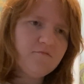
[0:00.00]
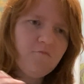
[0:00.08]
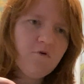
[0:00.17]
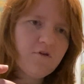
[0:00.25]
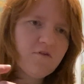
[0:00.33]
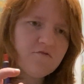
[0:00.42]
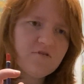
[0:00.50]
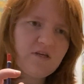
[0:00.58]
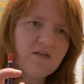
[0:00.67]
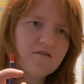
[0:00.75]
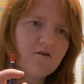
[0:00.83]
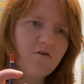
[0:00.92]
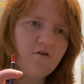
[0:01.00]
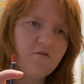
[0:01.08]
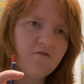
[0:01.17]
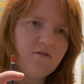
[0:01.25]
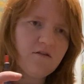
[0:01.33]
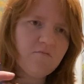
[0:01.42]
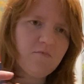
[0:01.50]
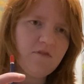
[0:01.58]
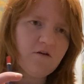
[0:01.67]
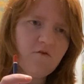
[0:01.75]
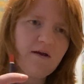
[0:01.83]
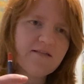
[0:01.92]
what are those things called with
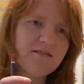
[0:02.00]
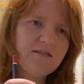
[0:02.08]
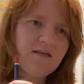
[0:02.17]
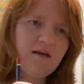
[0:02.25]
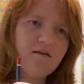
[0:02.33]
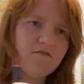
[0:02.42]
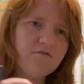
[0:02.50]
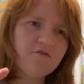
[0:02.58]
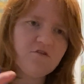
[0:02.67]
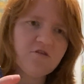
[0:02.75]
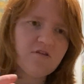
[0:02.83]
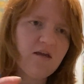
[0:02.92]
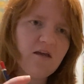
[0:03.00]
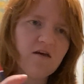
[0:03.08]
the crazy tails? Just like